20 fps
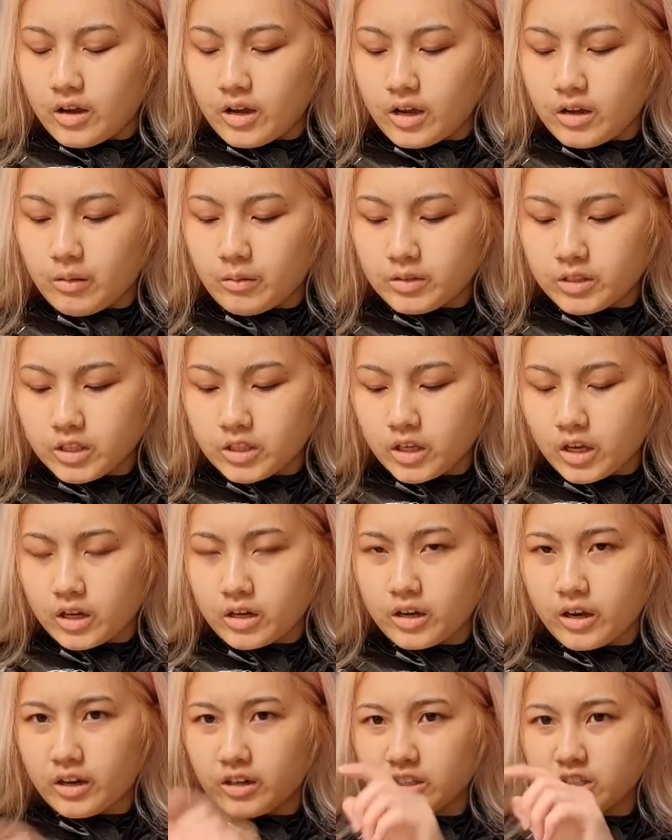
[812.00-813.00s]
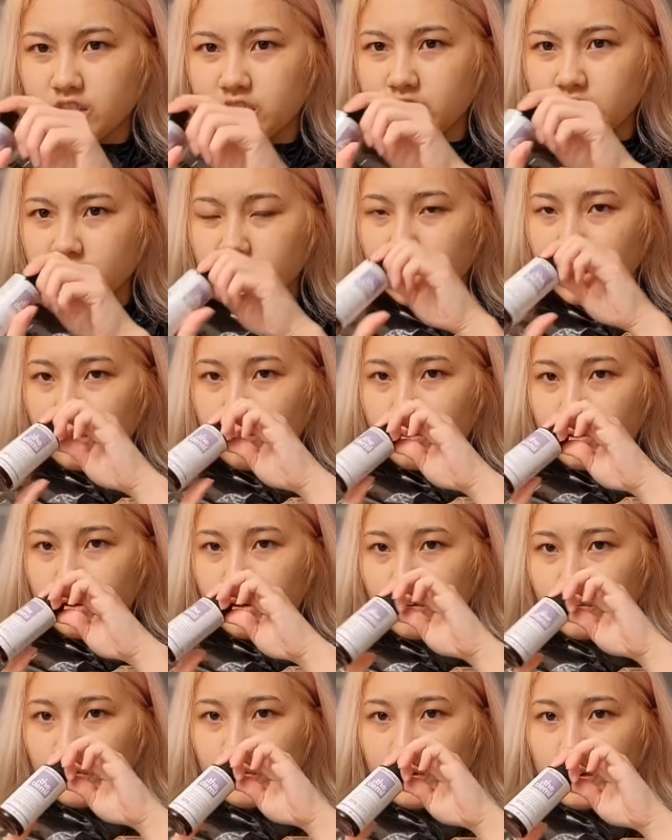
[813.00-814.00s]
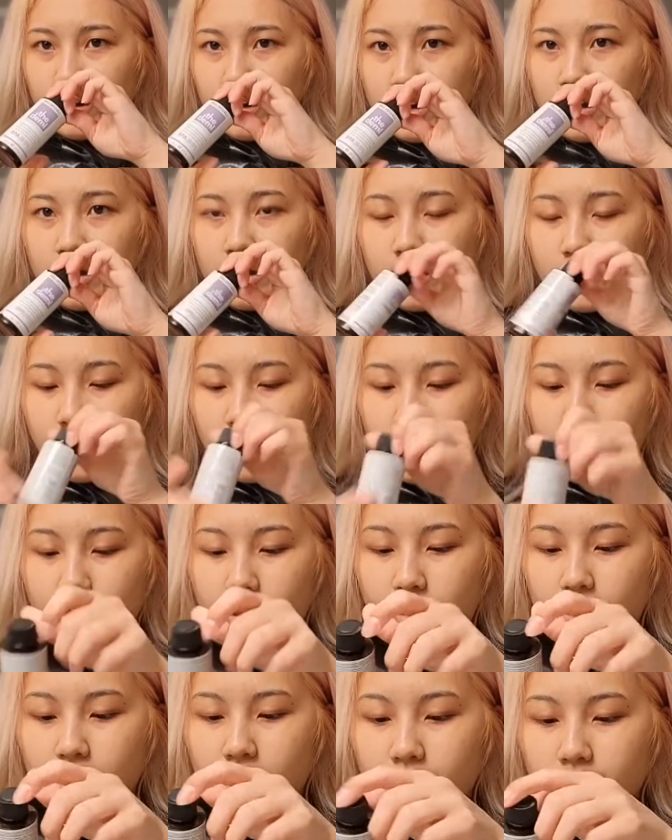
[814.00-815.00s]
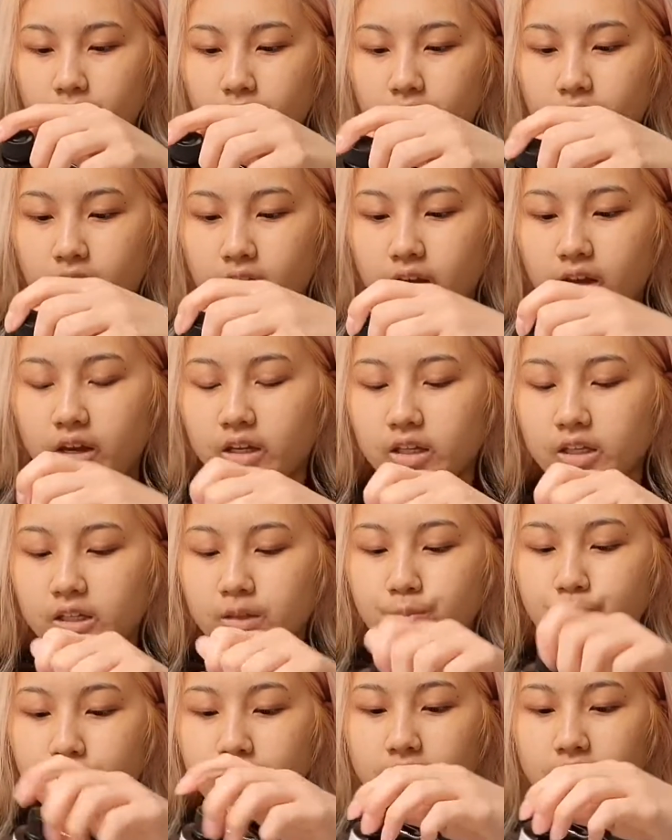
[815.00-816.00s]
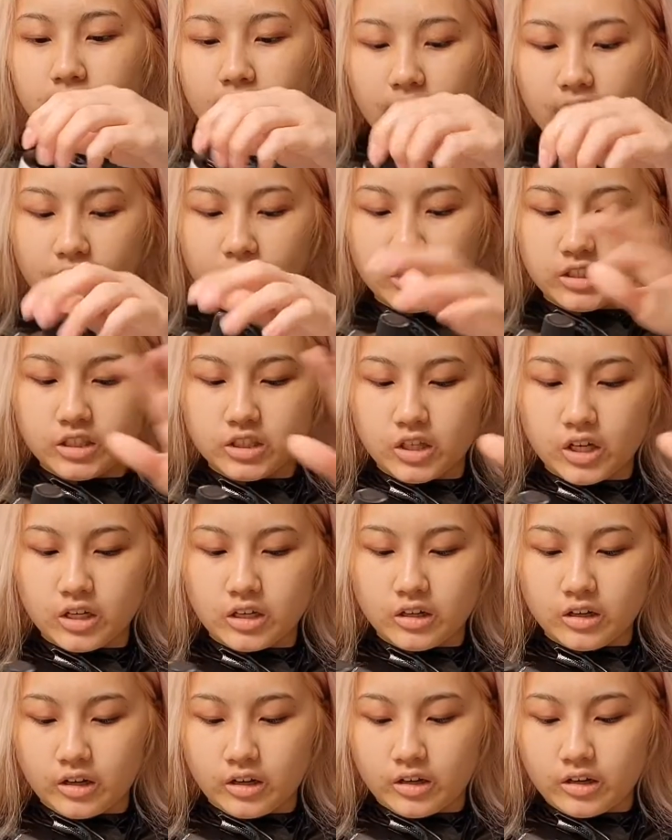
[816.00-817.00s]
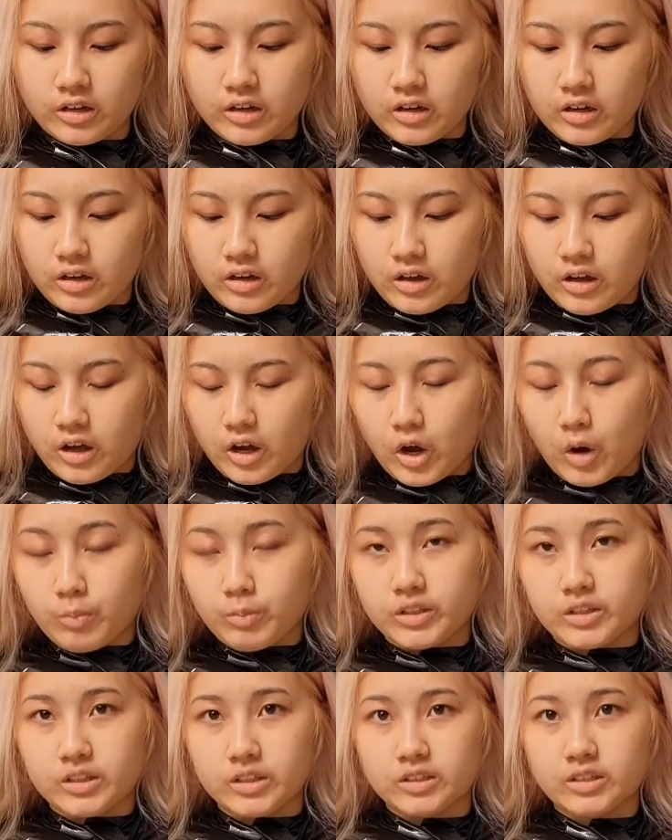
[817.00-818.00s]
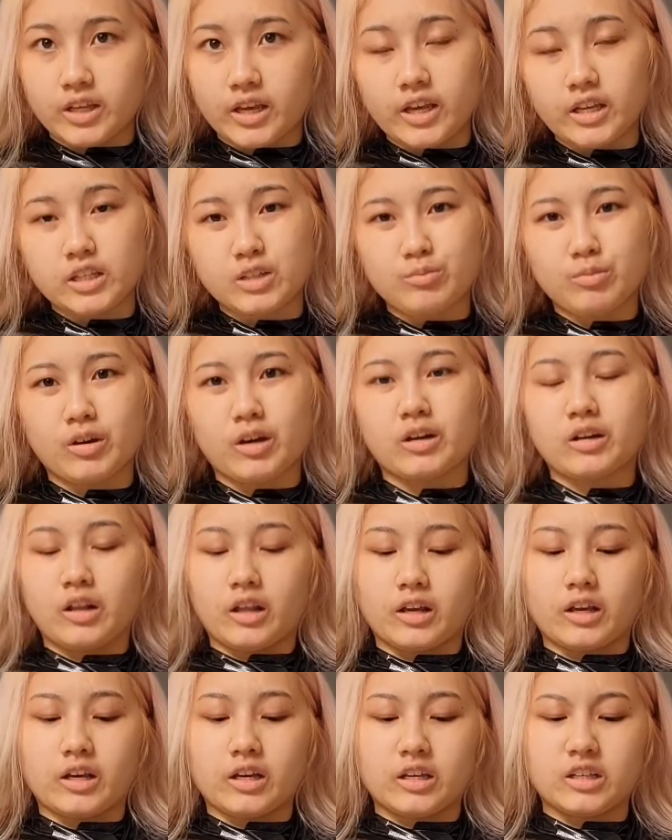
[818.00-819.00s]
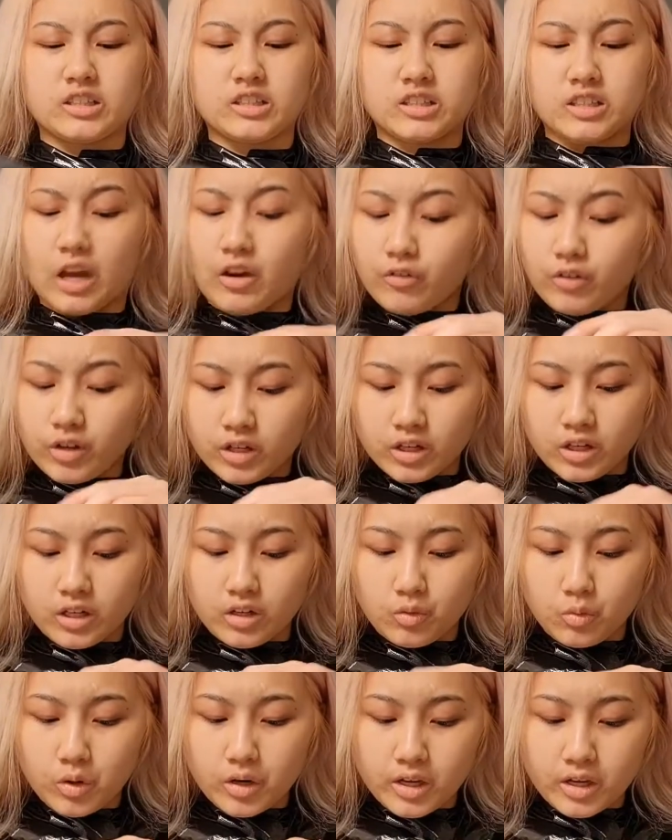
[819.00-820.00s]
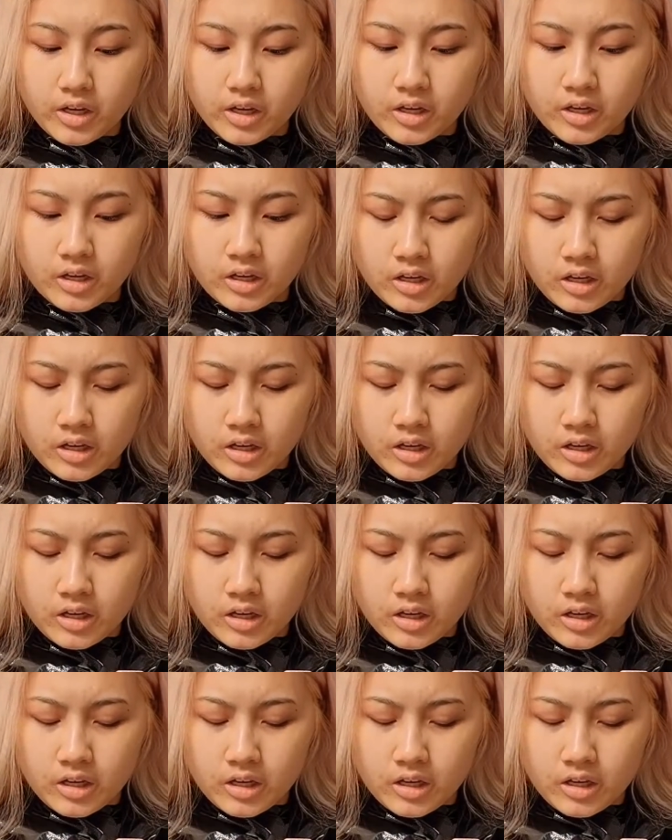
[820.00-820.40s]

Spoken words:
And we're just gonna add just a little bit of 8PA, just kind of like help the 6A to be kind of like a 7 in a way.